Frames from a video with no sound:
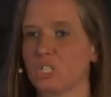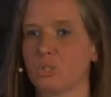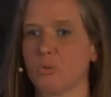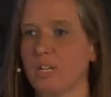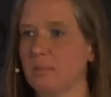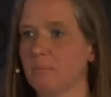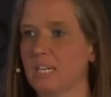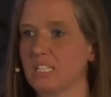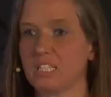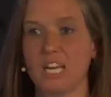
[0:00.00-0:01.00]

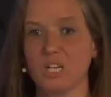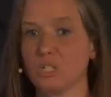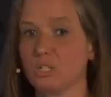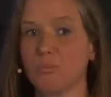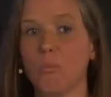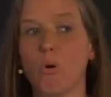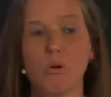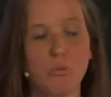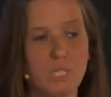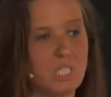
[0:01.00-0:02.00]
treatments. There is more
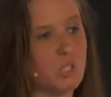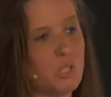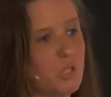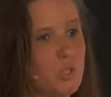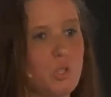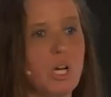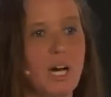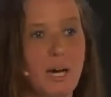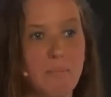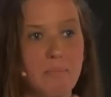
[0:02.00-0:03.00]
research to
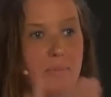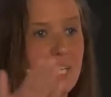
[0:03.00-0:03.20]
come.